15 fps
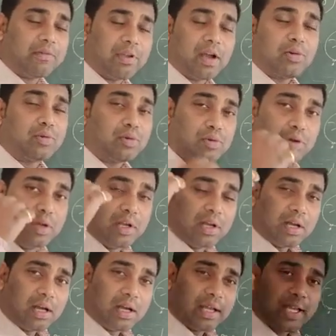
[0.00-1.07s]
we have
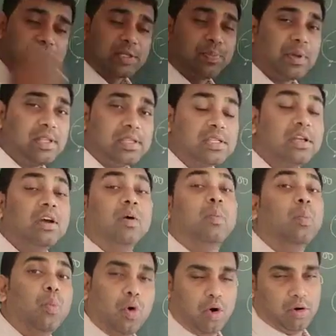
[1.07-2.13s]
to expense
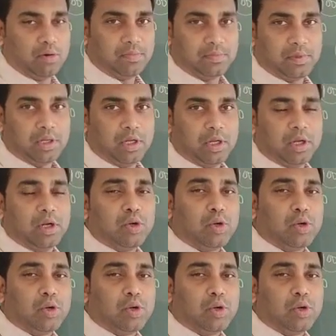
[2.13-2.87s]
more.